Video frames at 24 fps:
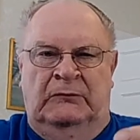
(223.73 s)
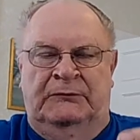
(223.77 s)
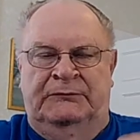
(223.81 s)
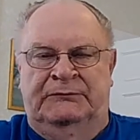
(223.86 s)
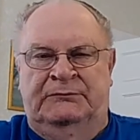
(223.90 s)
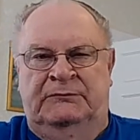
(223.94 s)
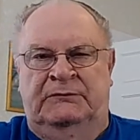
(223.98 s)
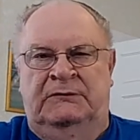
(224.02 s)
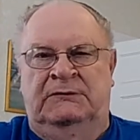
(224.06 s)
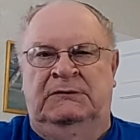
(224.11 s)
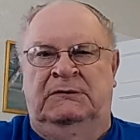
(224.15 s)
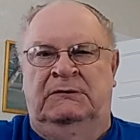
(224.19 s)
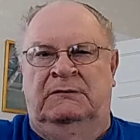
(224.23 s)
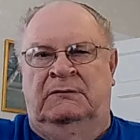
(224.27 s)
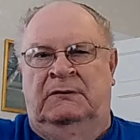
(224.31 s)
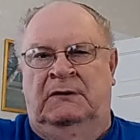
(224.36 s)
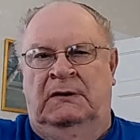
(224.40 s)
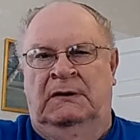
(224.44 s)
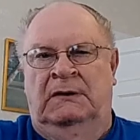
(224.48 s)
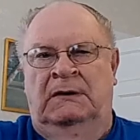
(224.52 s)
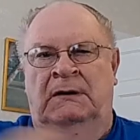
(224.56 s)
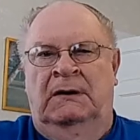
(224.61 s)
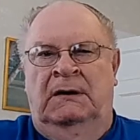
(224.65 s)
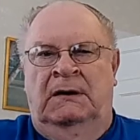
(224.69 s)
So then you
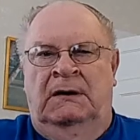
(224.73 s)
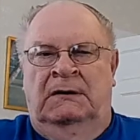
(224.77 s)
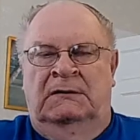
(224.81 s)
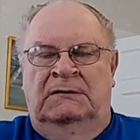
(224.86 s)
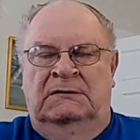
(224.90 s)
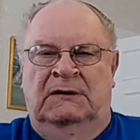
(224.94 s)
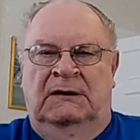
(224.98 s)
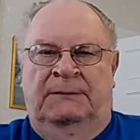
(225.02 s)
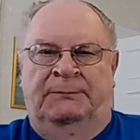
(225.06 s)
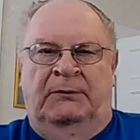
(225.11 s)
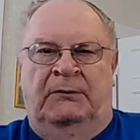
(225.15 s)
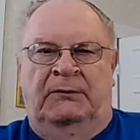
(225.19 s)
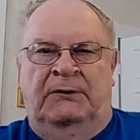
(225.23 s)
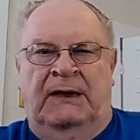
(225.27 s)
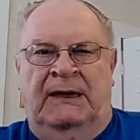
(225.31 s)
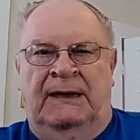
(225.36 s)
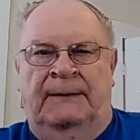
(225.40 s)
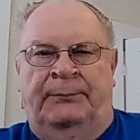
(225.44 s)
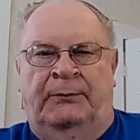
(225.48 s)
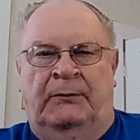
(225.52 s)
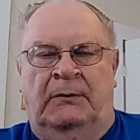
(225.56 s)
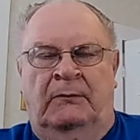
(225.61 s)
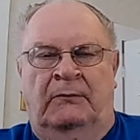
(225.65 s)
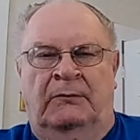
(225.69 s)
slip your
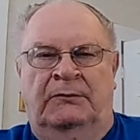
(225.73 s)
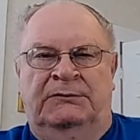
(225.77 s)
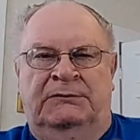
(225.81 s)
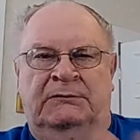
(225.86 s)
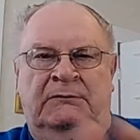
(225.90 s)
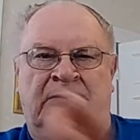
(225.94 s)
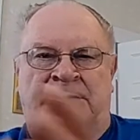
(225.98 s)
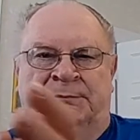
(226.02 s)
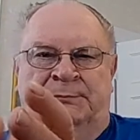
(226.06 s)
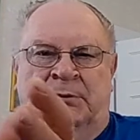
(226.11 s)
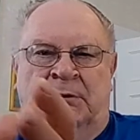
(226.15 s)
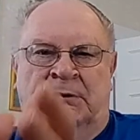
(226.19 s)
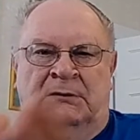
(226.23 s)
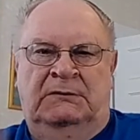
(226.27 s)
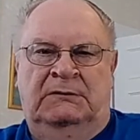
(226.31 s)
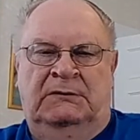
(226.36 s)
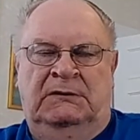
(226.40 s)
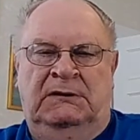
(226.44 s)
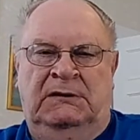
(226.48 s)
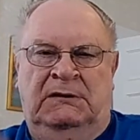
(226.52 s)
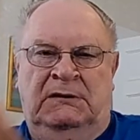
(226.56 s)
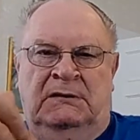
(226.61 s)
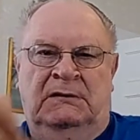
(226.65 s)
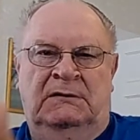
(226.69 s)
damper over, so it's putting
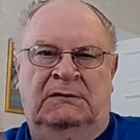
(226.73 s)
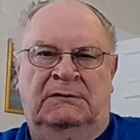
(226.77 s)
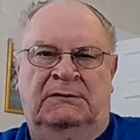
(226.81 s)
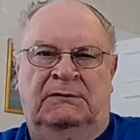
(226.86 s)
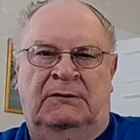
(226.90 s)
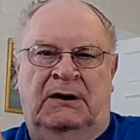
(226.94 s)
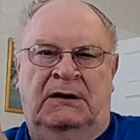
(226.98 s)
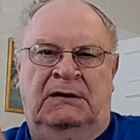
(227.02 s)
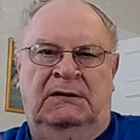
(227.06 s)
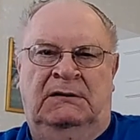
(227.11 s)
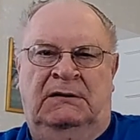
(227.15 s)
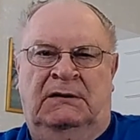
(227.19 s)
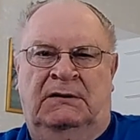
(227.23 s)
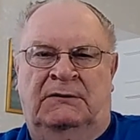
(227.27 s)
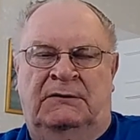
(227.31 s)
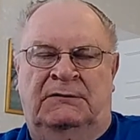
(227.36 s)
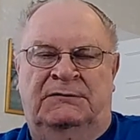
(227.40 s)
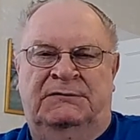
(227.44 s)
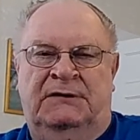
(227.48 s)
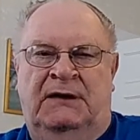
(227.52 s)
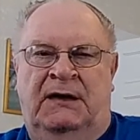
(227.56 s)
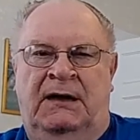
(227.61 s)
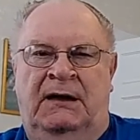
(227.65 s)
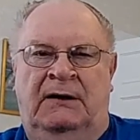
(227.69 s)
the grain in the other
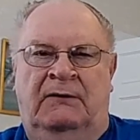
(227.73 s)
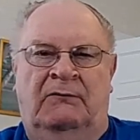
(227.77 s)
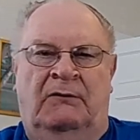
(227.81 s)
sack.